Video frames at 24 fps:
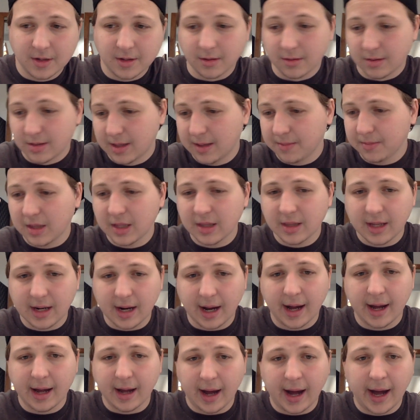Something that
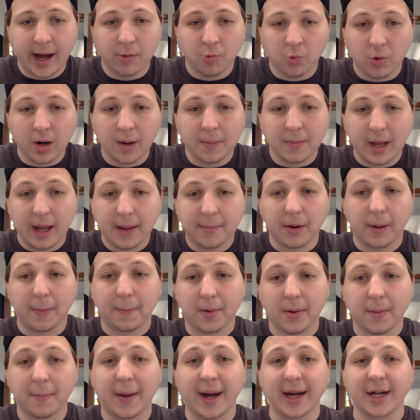I want to be able to
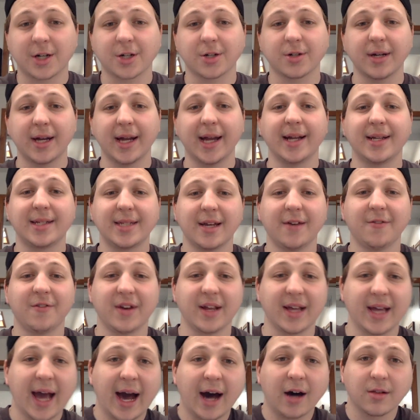put my
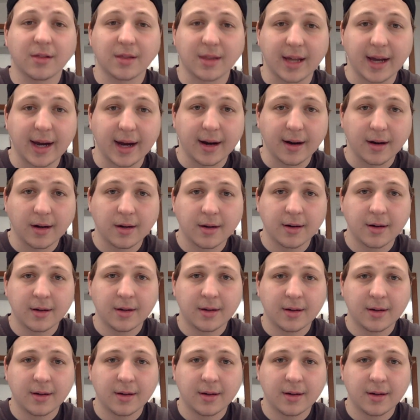creativity out there.